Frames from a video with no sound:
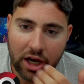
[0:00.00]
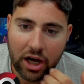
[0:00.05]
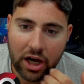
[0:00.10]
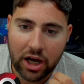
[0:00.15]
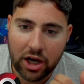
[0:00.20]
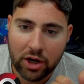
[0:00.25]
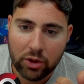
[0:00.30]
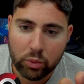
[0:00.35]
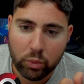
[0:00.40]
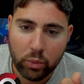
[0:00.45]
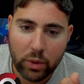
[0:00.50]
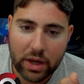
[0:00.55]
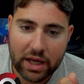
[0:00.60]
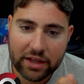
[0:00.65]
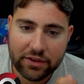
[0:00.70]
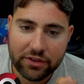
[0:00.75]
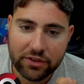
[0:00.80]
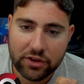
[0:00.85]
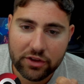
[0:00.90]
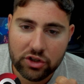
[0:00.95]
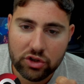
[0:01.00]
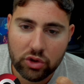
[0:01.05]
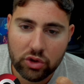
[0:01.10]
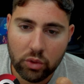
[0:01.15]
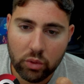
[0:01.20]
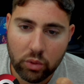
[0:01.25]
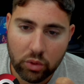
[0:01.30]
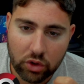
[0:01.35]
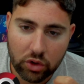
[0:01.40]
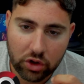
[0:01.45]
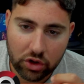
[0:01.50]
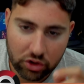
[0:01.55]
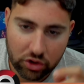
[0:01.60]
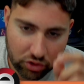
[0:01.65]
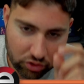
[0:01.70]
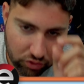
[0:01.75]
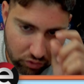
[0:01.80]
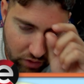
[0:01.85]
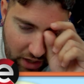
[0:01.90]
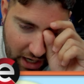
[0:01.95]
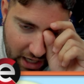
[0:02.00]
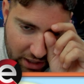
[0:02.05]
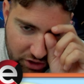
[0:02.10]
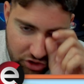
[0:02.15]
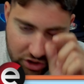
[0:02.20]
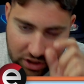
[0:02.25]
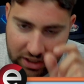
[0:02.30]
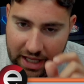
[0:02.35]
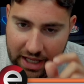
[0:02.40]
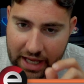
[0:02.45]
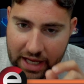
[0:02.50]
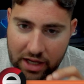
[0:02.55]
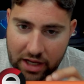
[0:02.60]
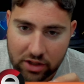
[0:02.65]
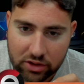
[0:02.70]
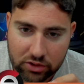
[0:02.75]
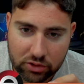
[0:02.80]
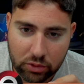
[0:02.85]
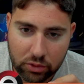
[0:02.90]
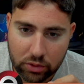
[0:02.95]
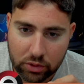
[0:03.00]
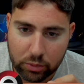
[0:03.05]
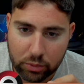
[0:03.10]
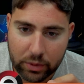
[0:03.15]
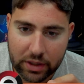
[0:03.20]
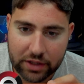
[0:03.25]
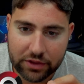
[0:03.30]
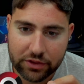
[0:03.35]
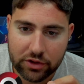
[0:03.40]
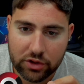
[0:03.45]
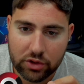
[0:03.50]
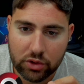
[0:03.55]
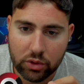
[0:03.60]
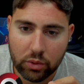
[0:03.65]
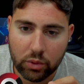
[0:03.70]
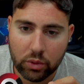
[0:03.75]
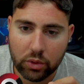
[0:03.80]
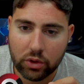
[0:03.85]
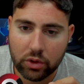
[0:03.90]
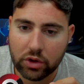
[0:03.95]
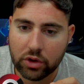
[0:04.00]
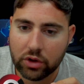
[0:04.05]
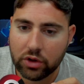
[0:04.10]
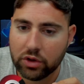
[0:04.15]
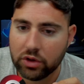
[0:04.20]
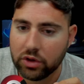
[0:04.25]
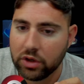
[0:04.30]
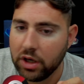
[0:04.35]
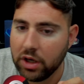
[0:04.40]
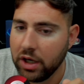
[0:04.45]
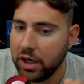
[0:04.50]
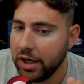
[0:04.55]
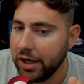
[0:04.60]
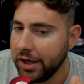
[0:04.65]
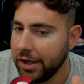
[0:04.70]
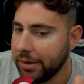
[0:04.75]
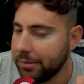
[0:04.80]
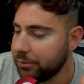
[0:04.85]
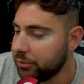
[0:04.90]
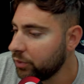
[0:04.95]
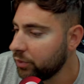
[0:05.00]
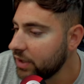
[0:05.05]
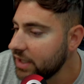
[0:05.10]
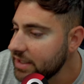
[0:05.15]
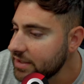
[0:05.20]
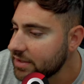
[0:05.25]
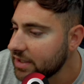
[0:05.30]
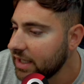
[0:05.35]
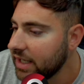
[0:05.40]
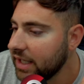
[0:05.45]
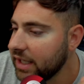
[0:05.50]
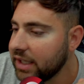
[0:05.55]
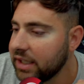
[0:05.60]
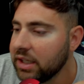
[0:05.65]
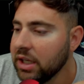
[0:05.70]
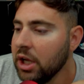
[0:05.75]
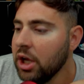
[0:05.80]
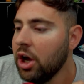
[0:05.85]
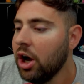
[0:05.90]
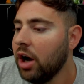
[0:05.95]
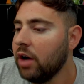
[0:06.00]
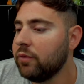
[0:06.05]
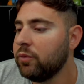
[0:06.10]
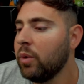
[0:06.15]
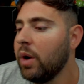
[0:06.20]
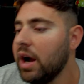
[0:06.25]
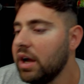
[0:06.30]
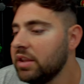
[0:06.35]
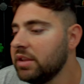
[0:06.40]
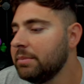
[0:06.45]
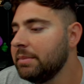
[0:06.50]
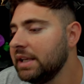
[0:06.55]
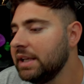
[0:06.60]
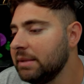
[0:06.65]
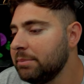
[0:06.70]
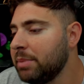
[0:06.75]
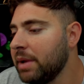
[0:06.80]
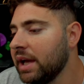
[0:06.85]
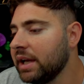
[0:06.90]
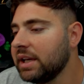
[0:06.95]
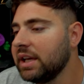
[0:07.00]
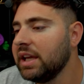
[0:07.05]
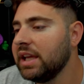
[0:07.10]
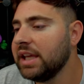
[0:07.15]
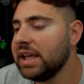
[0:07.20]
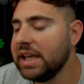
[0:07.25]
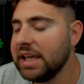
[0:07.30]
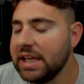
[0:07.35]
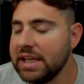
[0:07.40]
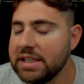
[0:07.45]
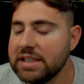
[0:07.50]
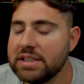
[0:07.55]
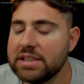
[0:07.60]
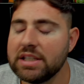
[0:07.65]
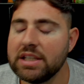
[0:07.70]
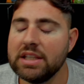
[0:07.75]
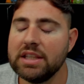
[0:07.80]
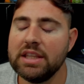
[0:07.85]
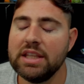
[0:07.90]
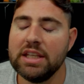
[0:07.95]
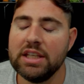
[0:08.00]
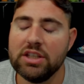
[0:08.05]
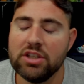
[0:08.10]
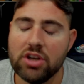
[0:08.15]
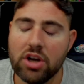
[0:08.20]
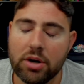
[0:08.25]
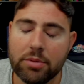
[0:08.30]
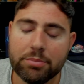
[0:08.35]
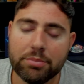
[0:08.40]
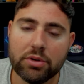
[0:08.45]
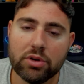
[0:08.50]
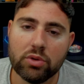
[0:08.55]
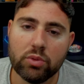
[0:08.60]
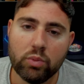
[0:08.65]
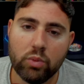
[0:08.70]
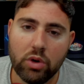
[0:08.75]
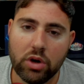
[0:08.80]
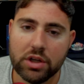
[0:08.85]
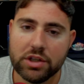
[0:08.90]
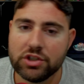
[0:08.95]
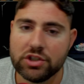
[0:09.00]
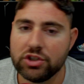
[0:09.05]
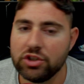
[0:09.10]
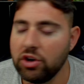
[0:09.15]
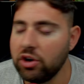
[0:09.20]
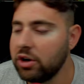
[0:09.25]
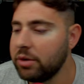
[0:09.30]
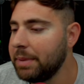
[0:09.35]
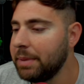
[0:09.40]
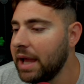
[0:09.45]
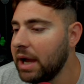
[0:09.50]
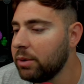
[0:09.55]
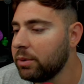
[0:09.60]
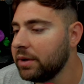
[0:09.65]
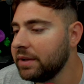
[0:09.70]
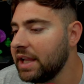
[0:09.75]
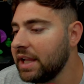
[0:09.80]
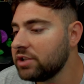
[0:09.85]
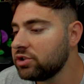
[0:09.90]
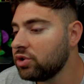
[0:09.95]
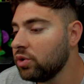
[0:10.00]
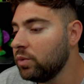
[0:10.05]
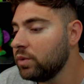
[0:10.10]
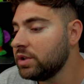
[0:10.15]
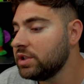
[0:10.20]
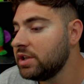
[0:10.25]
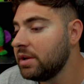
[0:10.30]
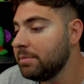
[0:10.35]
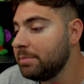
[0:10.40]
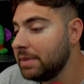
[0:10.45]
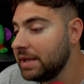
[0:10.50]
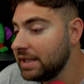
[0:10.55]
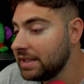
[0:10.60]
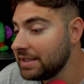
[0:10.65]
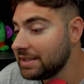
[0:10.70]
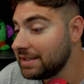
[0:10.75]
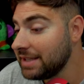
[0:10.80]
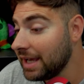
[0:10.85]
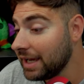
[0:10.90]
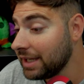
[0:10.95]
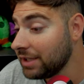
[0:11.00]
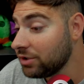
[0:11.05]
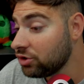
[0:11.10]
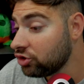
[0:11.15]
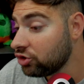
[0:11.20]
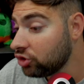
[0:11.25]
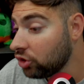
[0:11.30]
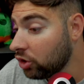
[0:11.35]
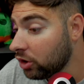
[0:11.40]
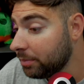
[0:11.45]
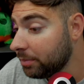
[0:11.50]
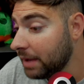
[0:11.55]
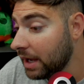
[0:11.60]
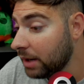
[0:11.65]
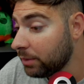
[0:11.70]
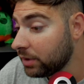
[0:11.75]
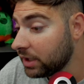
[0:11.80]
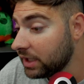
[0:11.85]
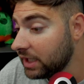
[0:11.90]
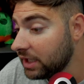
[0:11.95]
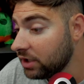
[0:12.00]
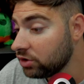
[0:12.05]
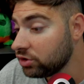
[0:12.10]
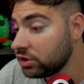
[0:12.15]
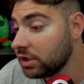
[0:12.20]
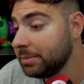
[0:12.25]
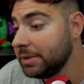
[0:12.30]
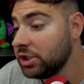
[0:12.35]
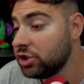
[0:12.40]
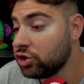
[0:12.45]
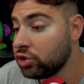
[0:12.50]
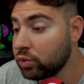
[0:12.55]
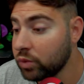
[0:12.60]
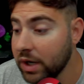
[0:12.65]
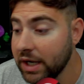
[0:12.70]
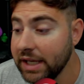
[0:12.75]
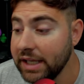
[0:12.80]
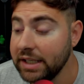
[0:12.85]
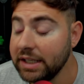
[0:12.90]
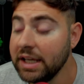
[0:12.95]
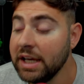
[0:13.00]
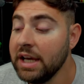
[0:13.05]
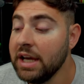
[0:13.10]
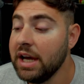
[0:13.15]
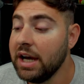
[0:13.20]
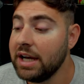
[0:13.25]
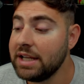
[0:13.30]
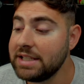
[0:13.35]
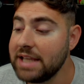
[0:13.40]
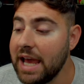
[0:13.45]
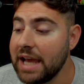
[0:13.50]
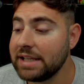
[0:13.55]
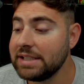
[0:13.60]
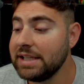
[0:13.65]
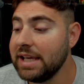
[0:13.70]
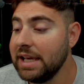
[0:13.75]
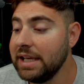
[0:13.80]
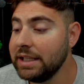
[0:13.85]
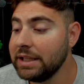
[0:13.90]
with your rationale or with your reasoning of why the Mini P.E.K.K.A. is the number 1 star power. That's going to be the second star power here. It's going to be Drain, Attack Scheme